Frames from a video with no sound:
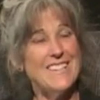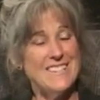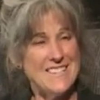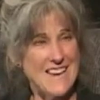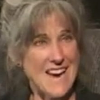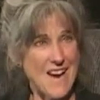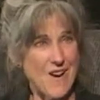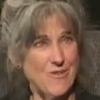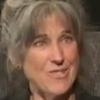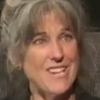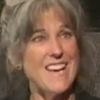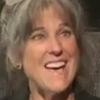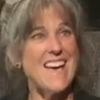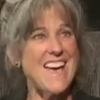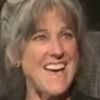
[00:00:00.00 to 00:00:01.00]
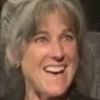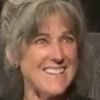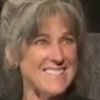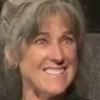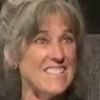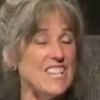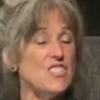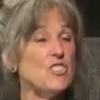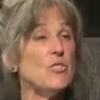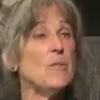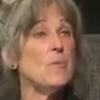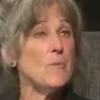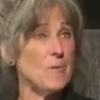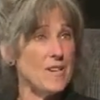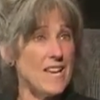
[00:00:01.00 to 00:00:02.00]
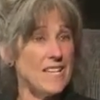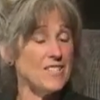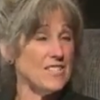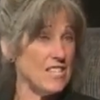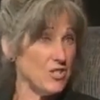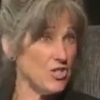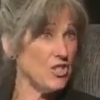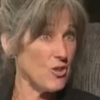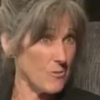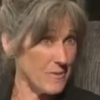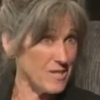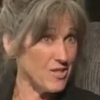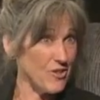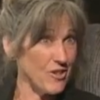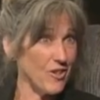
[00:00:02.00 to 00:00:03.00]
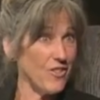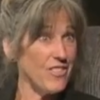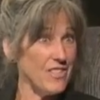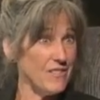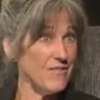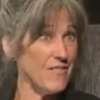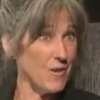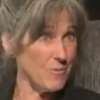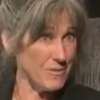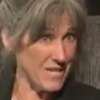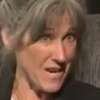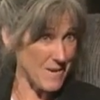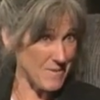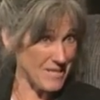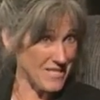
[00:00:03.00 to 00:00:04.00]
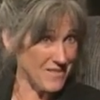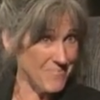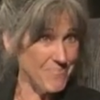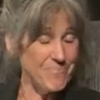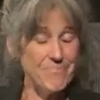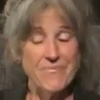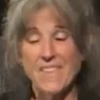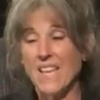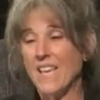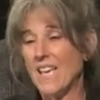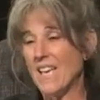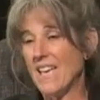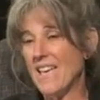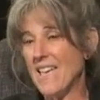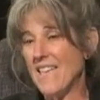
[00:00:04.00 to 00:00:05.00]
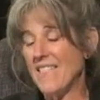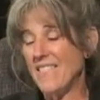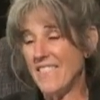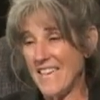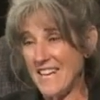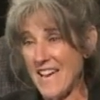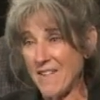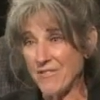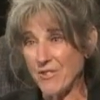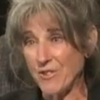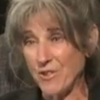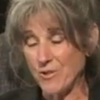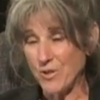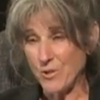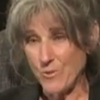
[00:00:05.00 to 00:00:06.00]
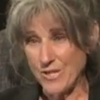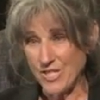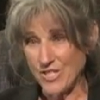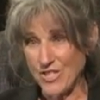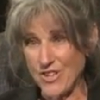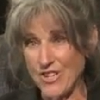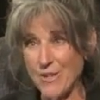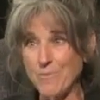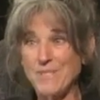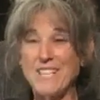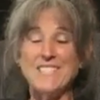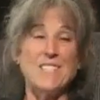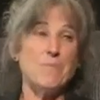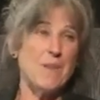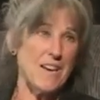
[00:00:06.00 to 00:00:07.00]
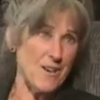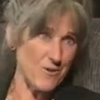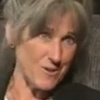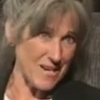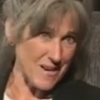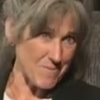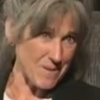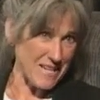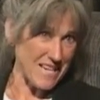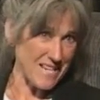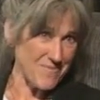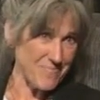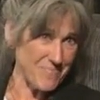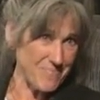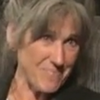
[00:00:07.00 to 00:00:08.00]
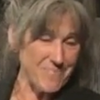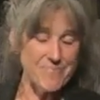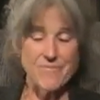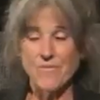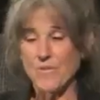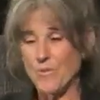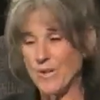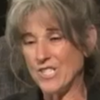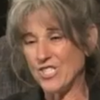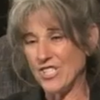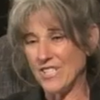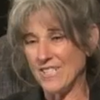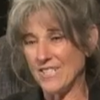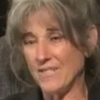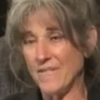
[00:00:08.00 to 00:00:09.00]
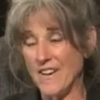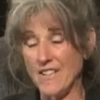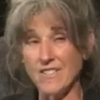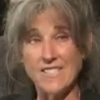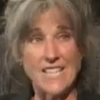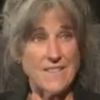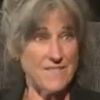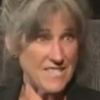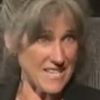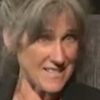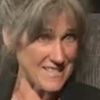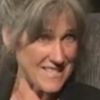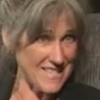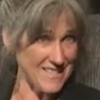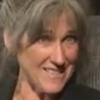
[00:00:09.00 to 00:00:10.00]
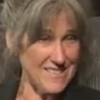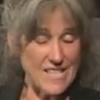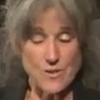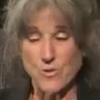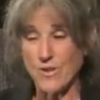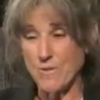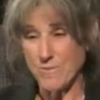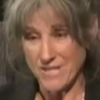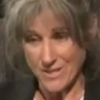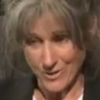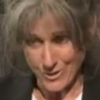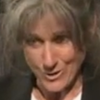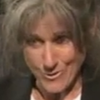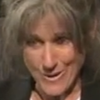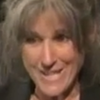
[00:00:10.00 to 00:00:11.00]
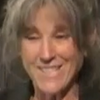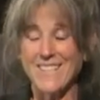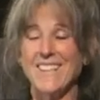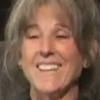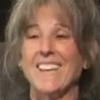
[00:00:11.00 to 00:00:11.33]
down as an engineering material, thin film diamond. Then after those three startups, I did my own company, which is fail-safe testing. That's what I'm still doing.